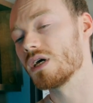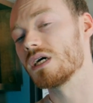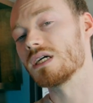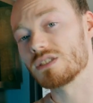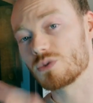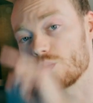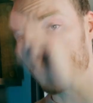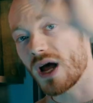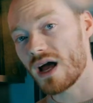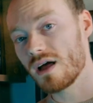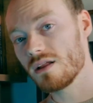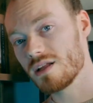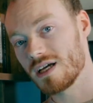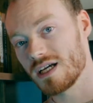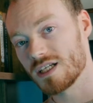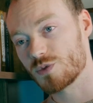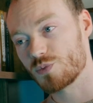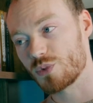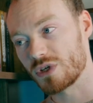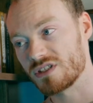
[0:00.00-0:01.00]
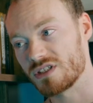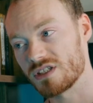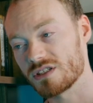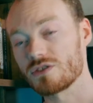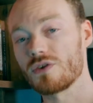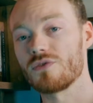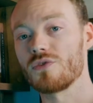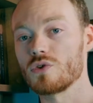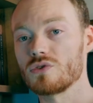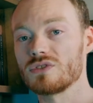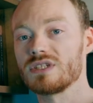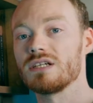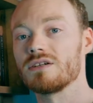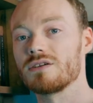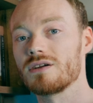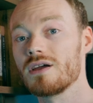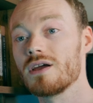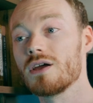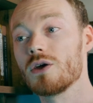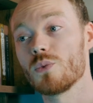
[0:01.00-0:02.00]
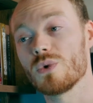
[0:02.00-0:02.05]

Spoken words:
as well as Princess of Oldir,